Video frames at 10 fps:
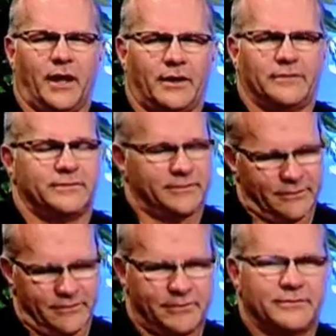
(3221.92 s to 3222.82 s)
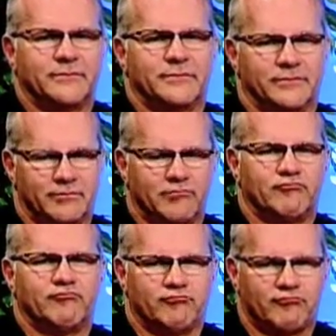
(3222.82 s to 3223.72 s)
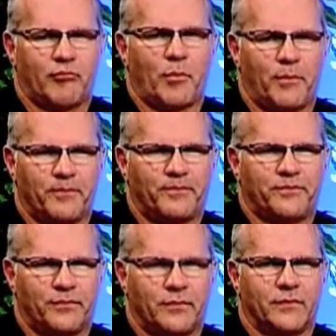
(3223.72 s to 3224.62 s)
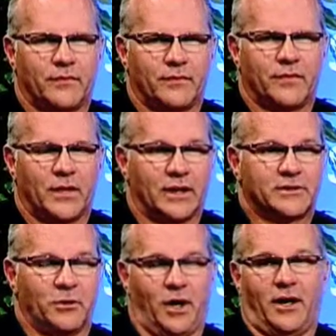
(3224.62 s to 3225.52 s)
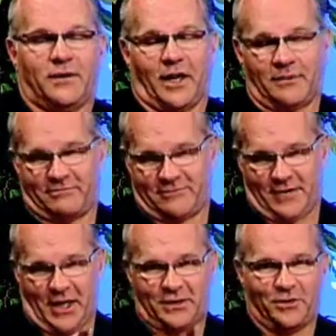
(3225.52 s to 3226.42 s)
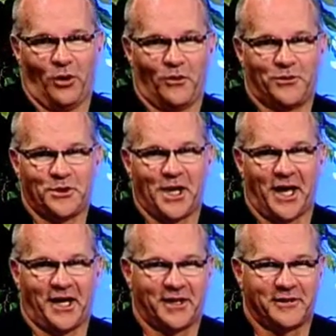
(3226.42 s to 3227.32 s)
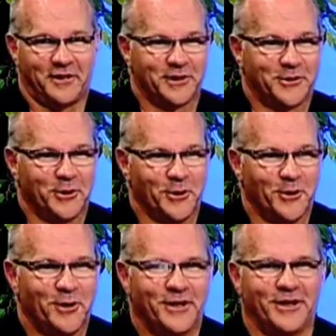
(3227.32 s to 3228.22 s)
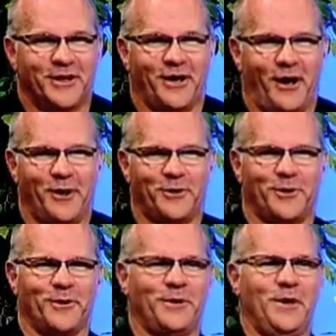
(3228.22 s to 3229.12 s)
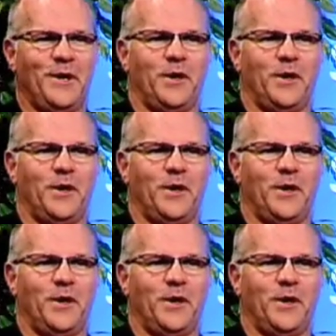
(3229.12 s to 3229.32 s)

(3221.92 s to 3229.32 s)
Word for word: and I'd like to know if there's any answer to that question. Thanks, Tim. That's well. I'd like to know if you got anything too on her.